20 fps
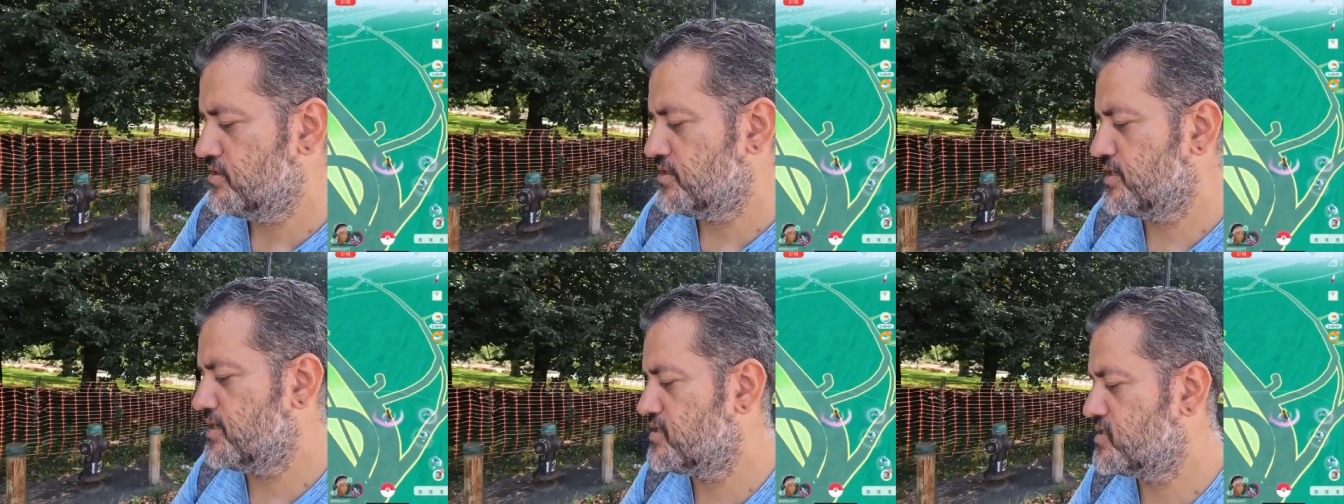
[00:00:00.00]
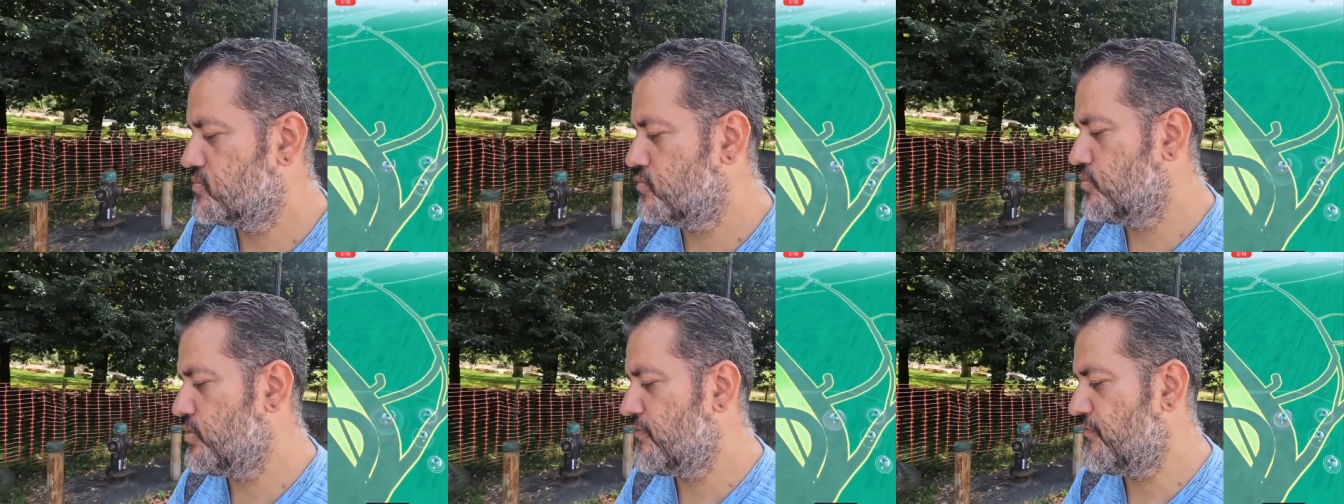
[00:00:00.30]

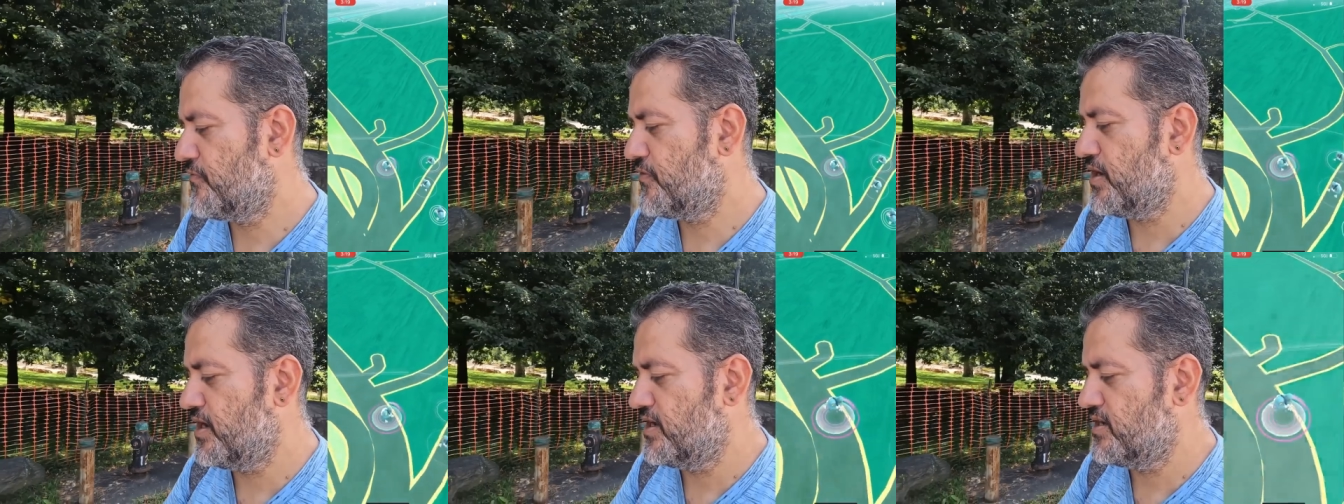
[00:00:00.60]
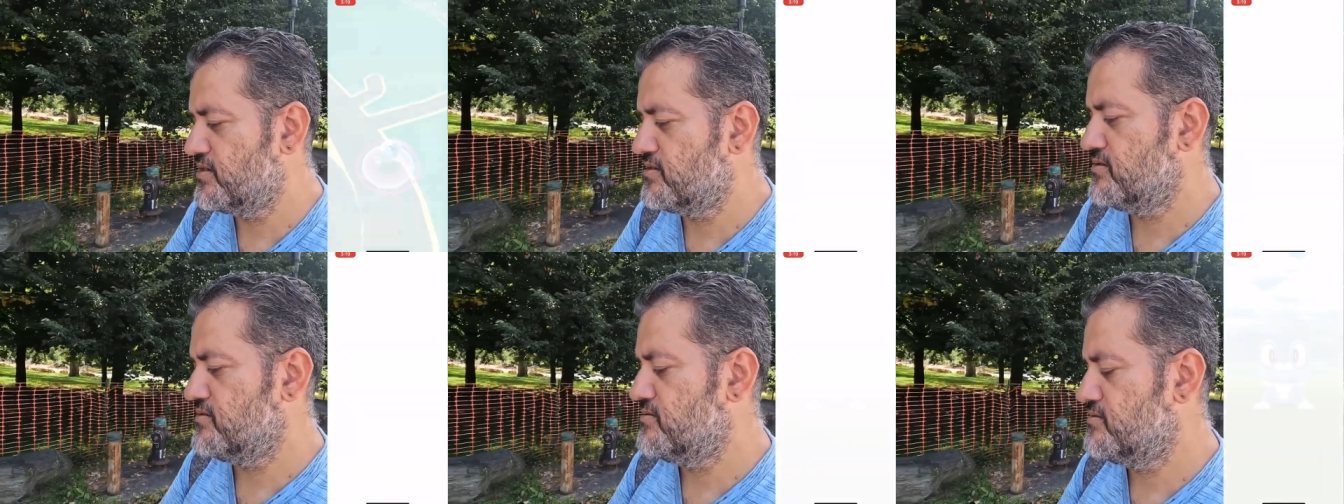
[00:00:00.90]
guess we'll be
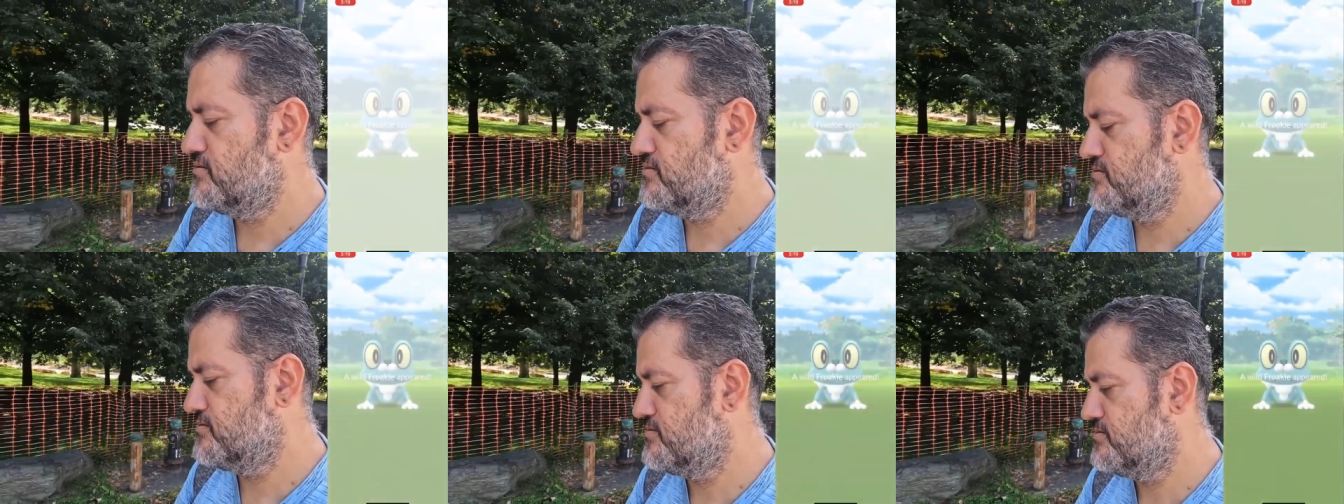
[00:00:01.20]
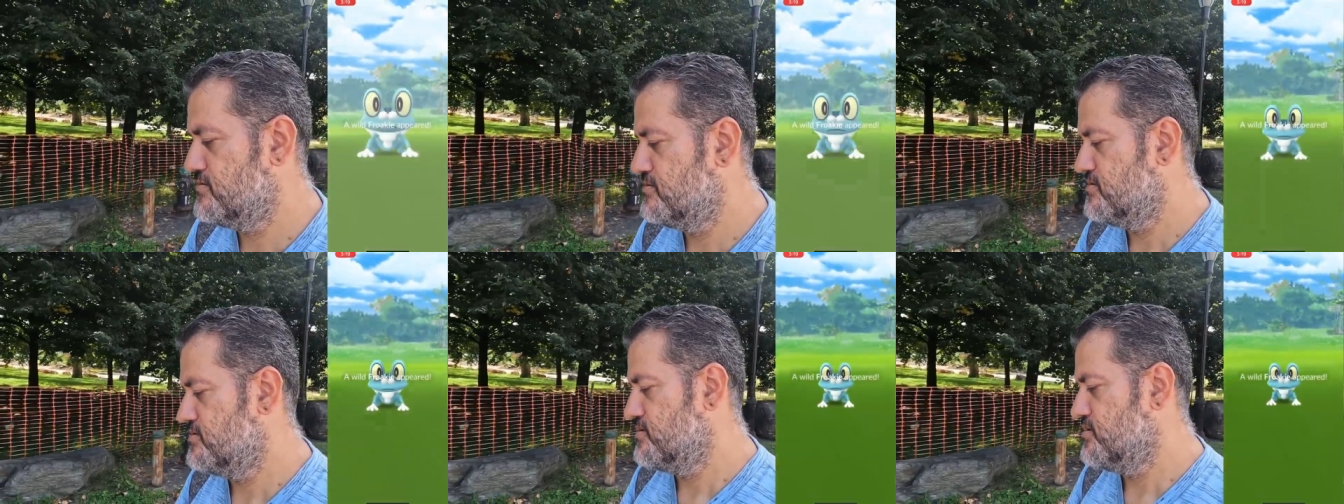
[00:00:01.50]
fine.
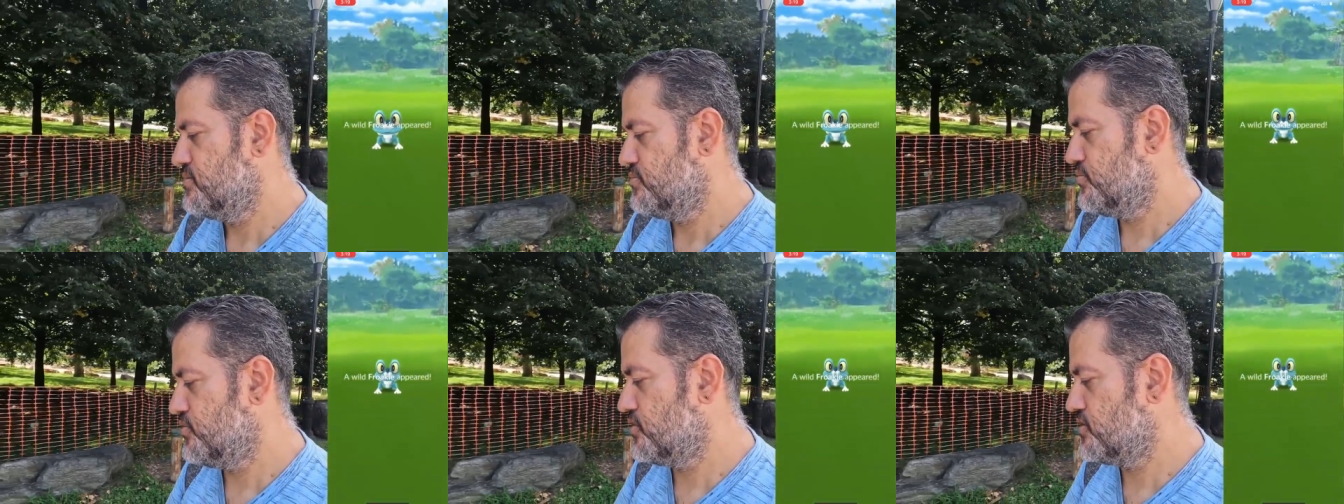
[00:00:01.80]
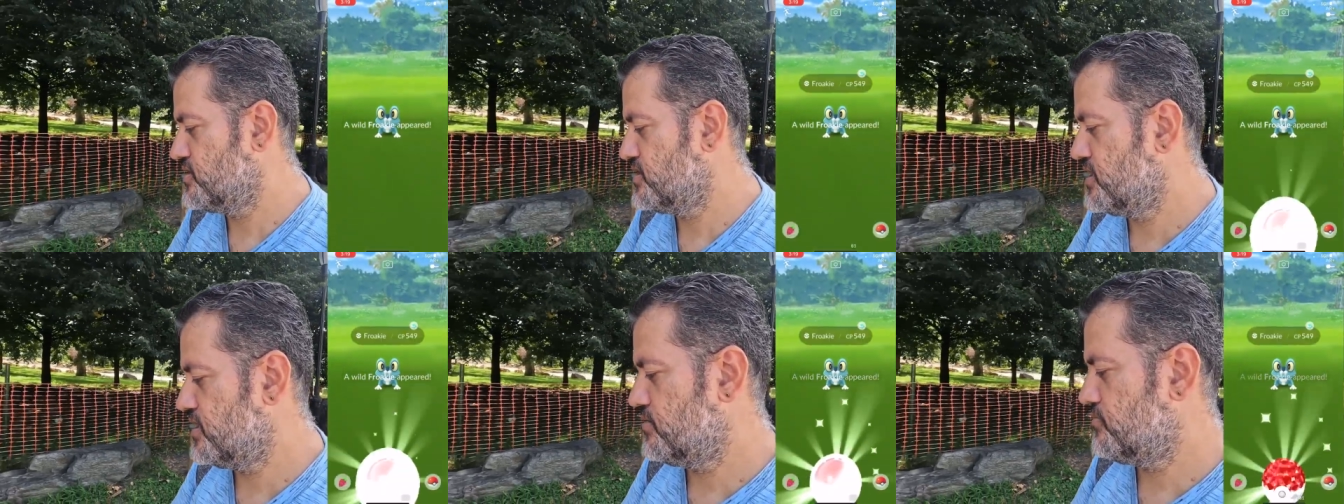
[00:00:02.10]

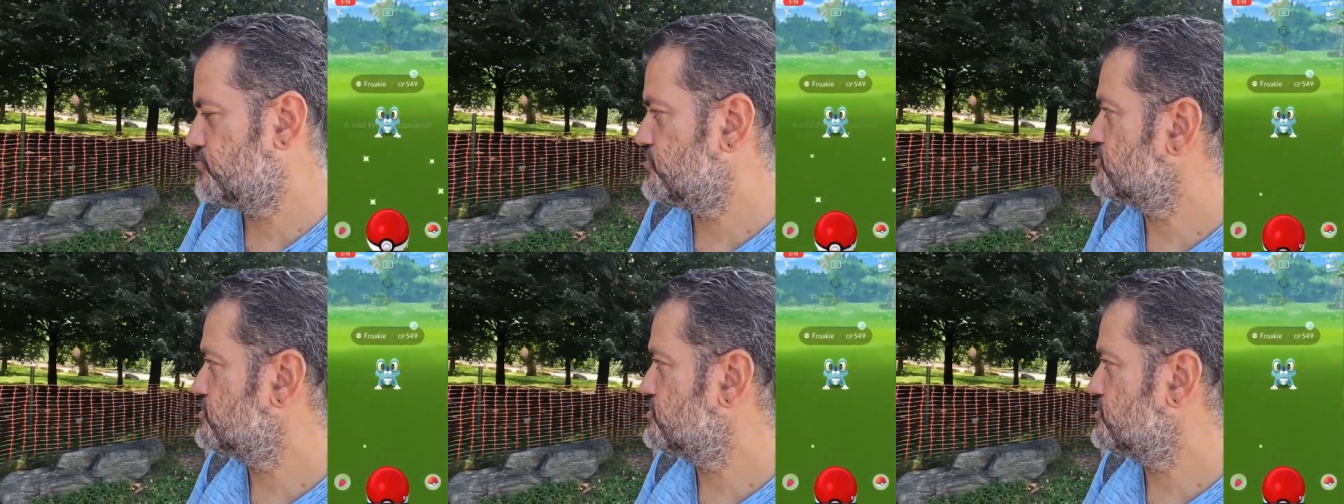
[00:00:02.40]
But yeah,